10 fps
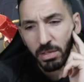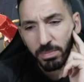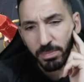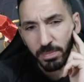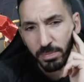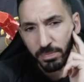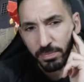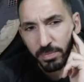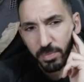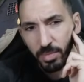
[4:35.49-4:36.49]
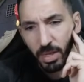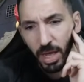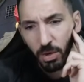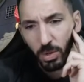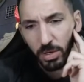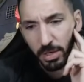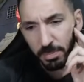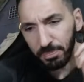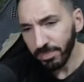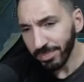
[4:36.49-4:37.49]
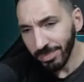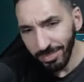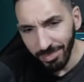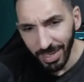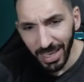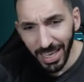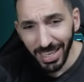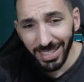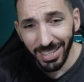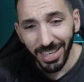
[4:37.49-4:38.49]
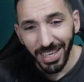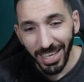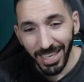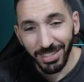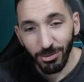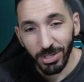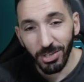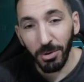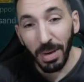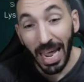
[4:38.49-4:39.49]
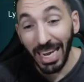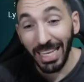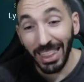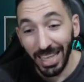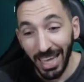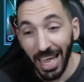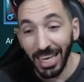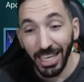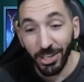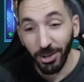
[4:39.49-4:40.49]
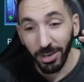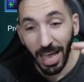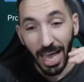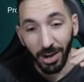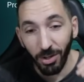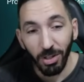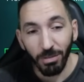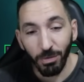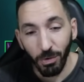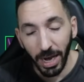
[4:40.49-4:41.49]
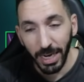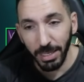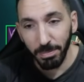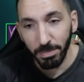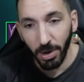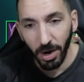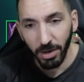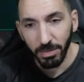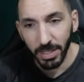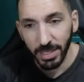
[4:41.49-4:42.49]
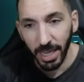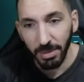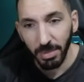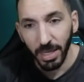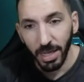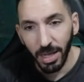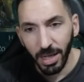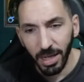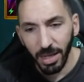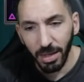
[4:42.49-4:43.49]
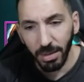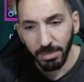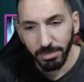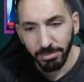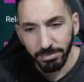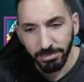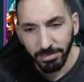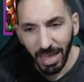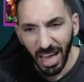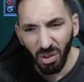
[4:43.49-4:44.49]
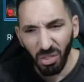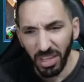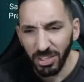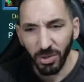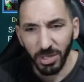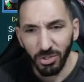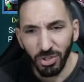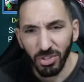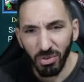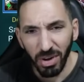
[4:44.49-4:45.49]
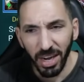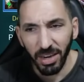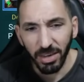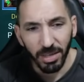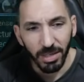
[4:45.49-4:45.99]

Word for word: Hmm. I wonder, is is Riskarm anything any good at all for any part of this game? um I don't think so. He's just a rare.